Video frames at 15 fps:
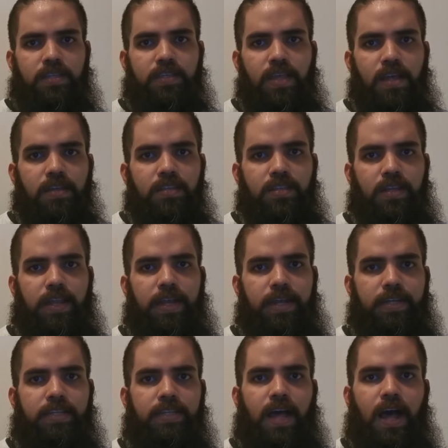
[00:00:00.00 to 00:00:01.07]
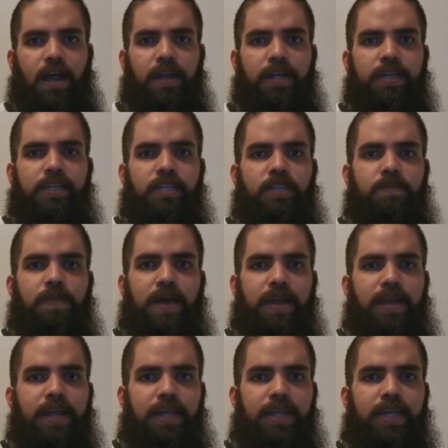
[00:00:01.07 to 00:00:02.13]
The song's lyrics are
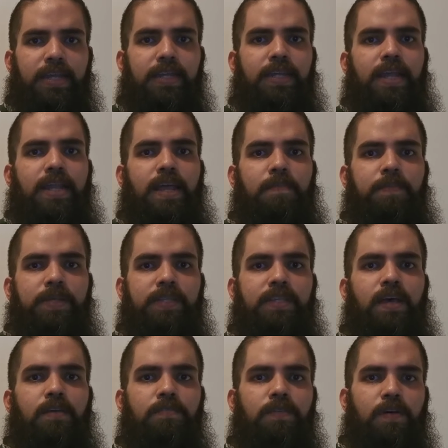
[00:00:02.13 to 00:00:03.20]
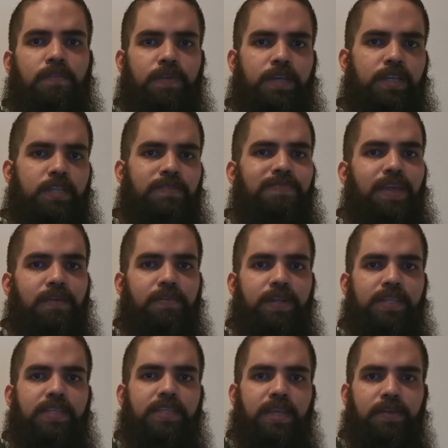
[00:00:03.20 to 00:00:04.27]
inspired in an episode of his
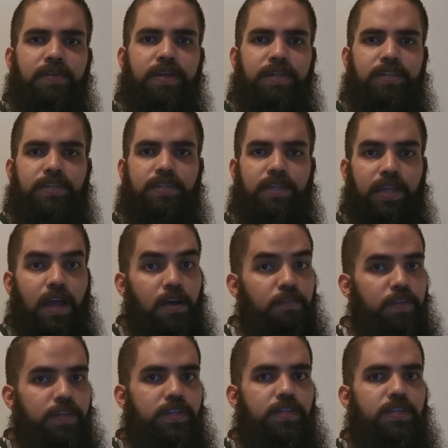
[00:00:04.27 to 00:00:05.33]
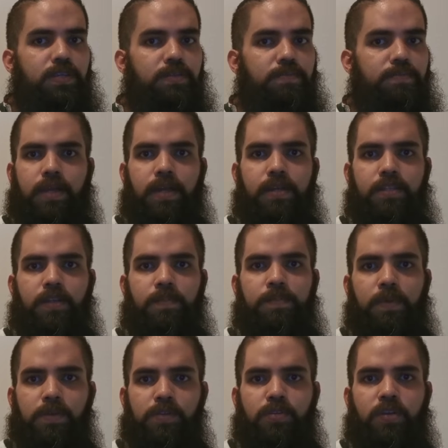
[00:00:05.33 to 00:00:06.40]
favorite series, The Office. The character
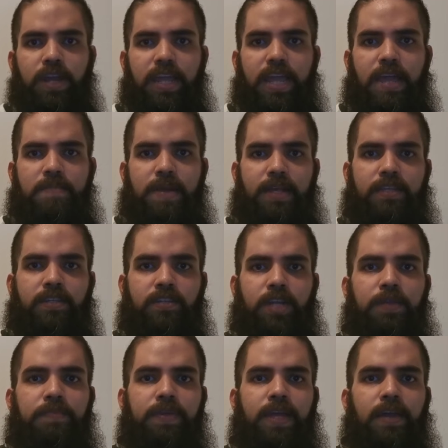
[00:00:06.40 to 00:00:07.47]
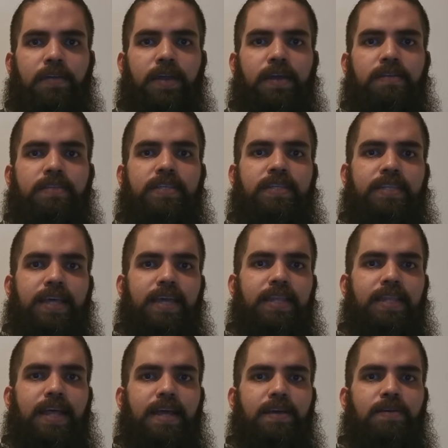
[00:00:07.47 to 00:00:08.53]
portrayed by Steve Carell
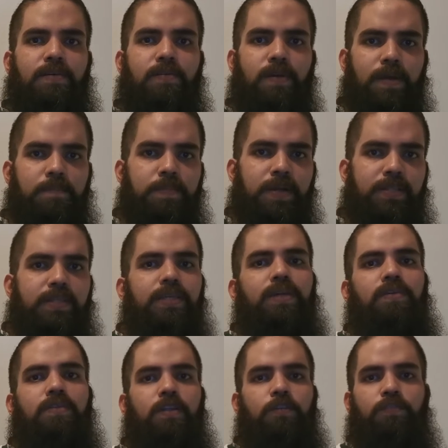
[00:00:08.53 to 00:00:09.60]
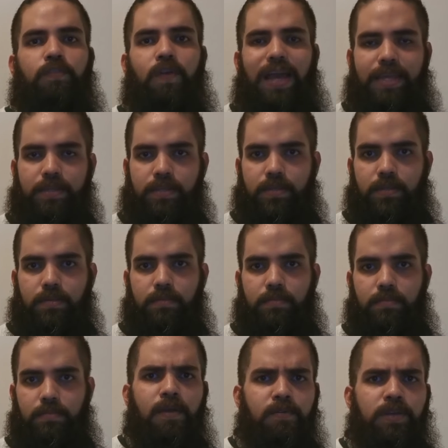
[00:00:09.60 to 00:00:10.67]
said a quite particular phrase:
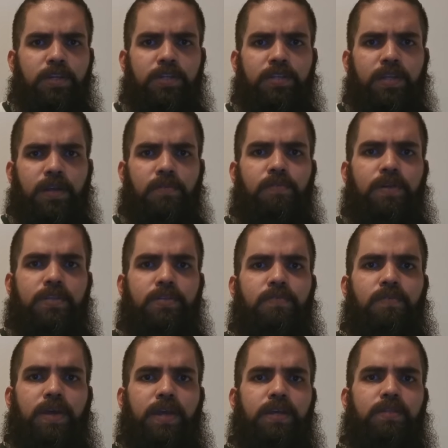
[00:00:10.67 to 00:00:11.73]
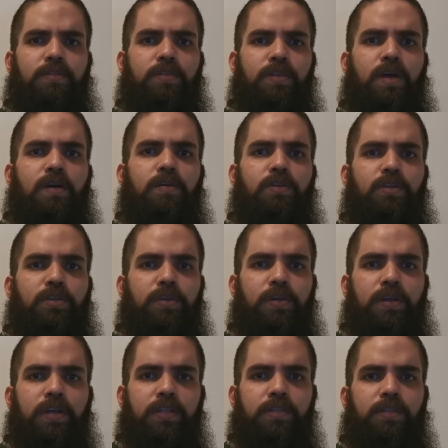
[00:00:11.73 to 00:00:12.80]
"I wish there was a way to know
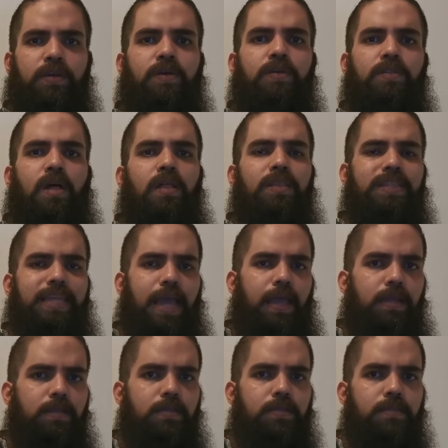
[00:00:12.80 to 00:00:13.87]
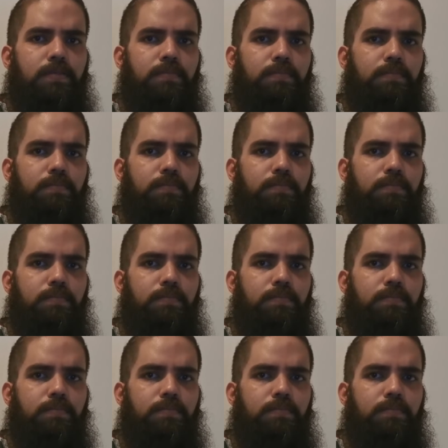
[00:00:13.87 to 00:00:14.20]
you're in the good old days